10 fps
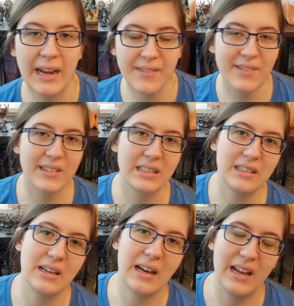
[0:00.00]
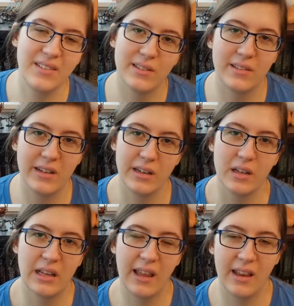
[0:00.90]
Hi everyone, I'm Lauren,
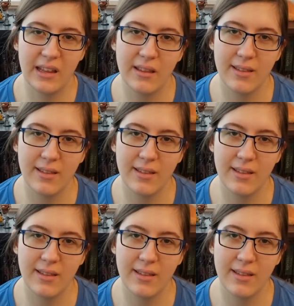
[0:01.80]
and it's